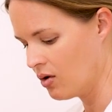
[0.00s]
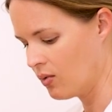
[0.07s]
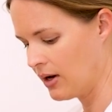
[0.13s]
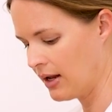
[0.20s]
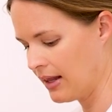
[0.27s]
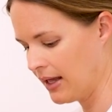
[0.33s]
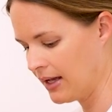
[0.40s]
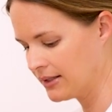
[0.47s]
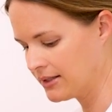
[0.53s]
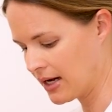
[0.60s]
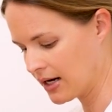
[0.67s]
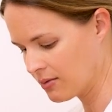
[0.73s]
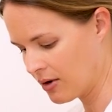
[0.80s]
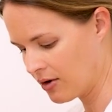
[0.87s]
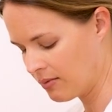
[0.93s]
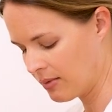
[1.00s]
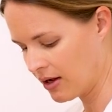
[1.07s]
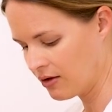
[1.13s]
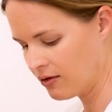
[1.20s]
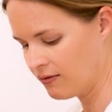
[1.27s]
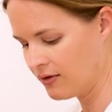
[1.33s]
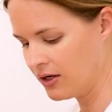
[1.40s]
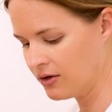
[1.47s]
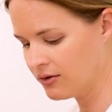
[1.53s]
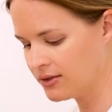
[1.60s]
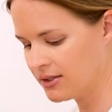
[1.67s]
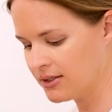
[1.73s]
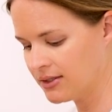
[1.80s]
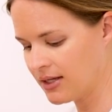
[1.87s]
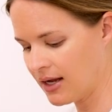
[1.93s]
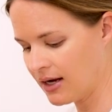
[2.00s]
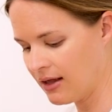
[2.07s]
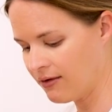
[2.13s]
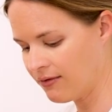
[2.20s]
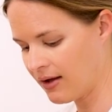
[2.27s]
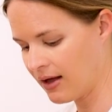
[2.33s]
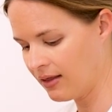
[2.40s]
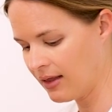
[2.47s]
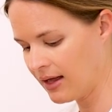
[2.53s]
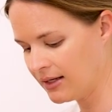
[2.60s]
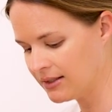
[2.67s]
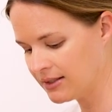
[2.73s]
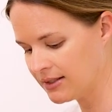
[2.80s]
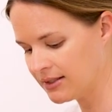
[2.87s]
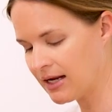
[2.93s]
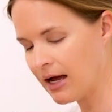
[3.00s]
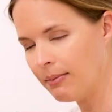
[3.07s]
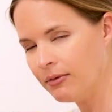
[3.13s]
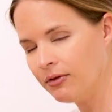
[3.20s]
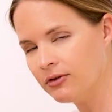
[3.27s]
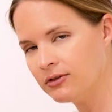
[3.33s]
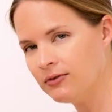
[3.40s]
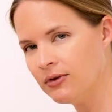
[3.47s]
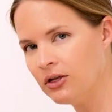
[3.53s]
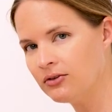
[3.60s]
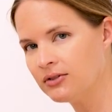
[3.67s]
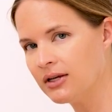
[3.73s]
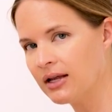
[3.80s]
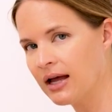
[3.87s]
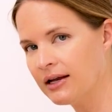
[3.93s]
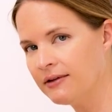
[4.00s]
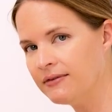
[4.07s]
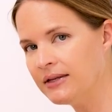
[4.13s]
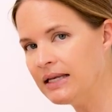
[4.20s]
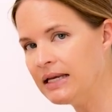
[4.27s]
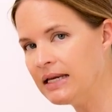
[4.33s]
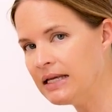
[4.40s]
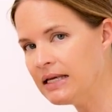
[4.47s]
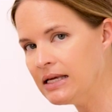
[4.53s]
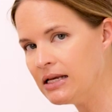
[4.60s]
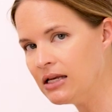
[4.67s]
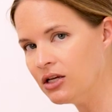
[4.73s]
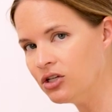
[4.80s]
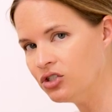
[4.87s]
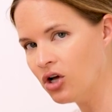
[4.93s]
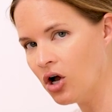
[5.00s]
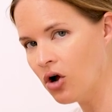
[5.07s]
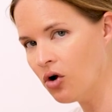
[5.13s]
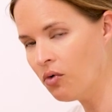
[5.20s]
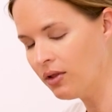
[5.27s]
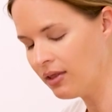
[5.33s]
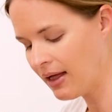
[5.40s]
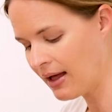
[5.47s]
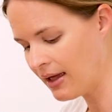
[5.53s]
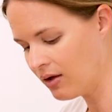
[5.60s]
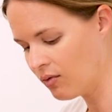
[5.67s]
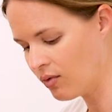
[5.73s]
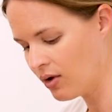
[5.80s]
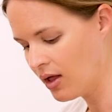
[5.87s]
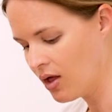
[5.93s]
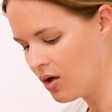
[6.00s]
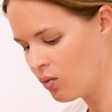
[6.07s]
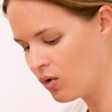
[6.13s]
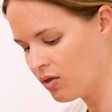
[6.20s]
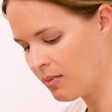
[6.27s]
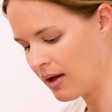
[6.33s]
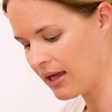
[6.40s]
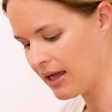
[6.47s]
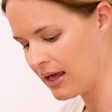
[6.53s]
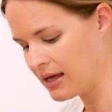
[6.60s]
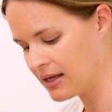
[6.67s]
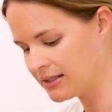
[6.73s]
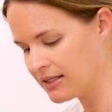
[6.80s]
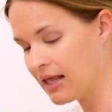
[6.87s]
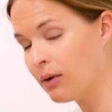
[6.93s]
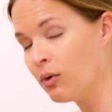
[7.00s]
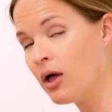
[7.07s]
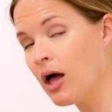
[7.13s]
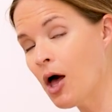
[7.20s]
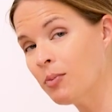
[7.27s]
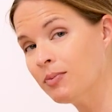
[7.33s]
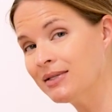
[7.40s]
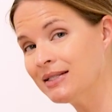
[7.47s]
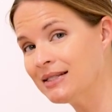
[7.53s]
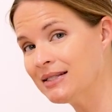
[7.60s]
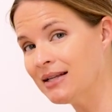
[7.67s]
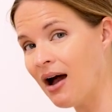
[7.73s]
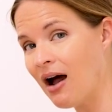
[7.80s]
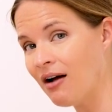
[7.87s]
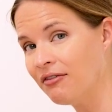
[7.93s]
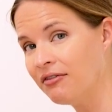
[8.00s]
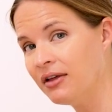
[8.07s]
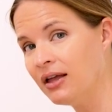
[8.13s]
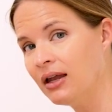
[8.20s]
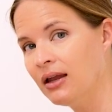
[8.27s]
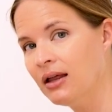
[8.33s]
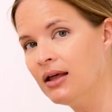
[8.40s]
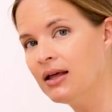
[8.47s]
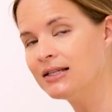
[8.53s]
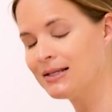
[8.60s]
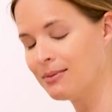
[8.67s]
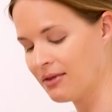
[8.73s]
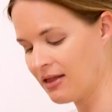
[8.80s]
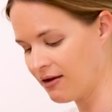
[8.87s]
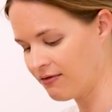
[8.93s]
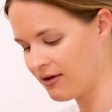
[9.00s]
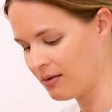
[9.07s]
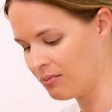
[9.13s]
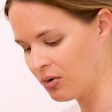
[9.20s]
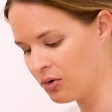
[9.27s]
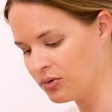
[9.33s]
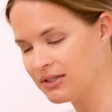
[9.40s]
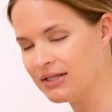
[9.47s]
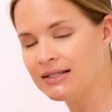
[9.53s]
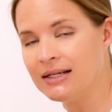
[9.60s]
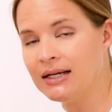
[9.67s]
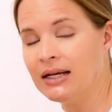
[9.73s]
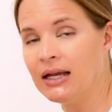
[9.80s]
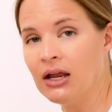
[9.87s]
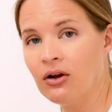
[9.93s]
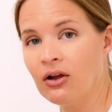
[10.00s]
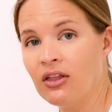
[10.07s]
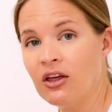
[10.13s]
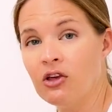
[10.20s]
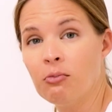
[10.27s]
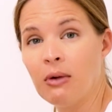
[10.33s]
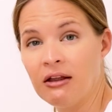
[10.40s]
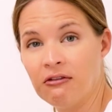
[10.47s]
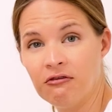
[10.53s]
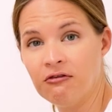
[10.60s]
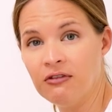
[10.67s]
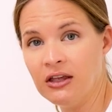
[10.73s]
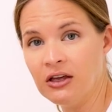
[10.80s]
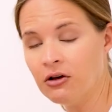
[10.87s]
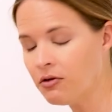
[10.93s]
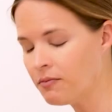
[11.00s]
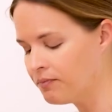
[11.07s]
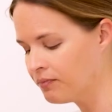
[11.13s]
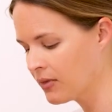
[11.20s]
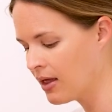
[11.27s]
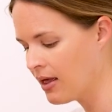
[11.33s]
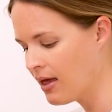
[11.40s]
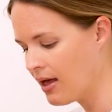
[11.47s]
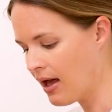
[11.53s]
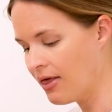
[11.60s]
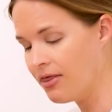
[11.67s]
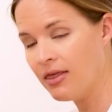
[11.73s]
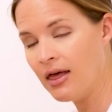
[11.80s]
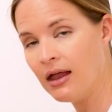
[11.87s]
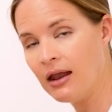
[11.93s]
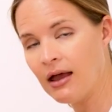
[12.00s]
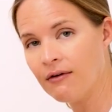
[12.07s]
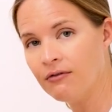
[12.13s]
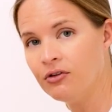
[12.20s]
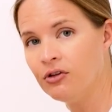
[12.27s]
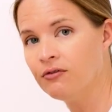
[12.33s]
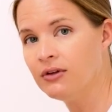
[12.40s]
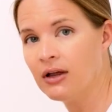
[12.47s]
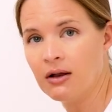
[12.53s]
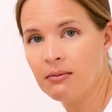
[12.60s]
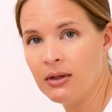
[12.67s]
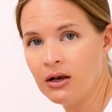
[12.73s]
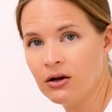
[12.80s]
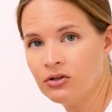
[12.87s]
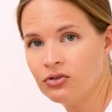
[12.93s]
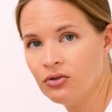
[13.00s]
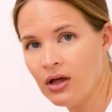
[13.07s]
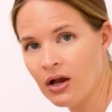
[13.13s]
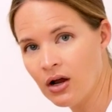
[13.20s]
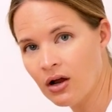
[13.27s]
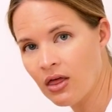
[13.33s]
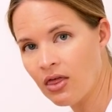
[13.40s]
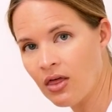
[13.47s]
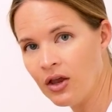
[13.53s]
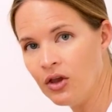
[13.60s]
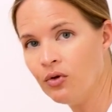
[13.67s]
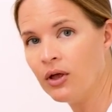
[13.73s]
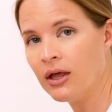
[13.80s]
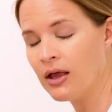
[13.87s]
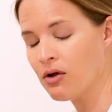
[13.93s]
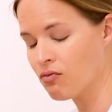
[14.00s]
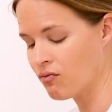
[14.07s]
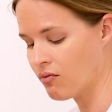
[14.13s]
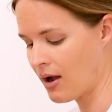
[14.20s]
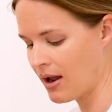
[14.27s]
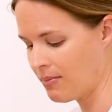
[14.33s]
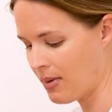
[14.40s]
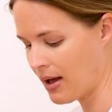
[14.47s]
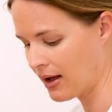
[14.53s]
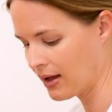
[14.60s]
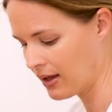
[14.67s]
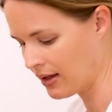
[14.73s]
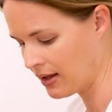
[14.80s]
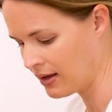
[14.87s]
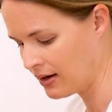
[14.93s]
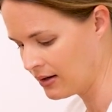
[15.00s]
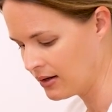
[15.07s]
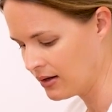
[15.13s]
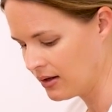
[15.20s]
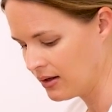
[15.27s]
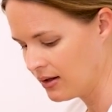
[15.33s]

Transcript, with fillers: what I like to talk about in my other videos is that if I like to stop in those videos and kind of knead dough-like with my hands, and that will help soften some of that fibrosis in an area that you might feel. And then after you've done a minute or two there, then you can get right back in